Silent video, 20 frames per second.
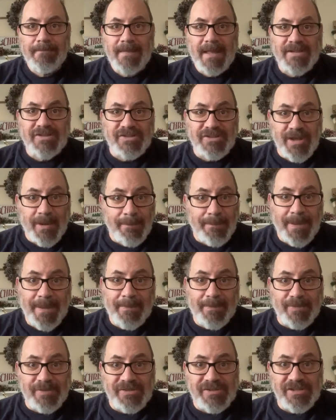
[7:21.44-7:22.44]
Some
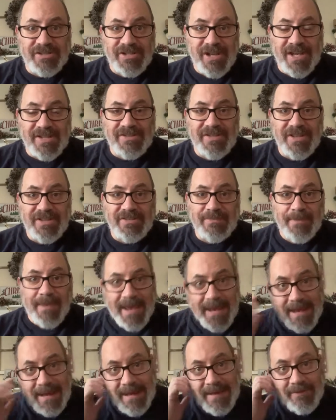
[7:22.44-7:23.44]
people suggest this
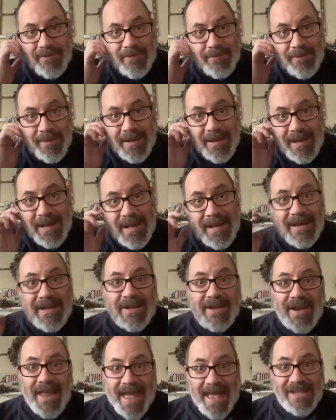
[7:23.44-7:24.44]
may even be
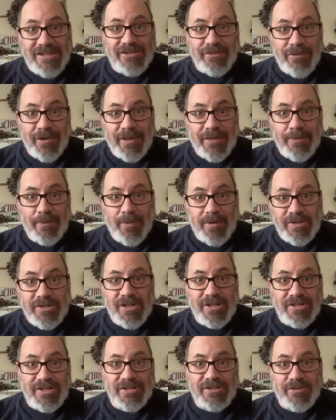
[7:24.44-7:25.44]
in Nazareth, where
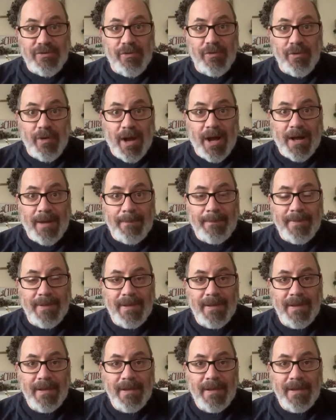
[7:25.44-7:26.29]
Jesus grew up.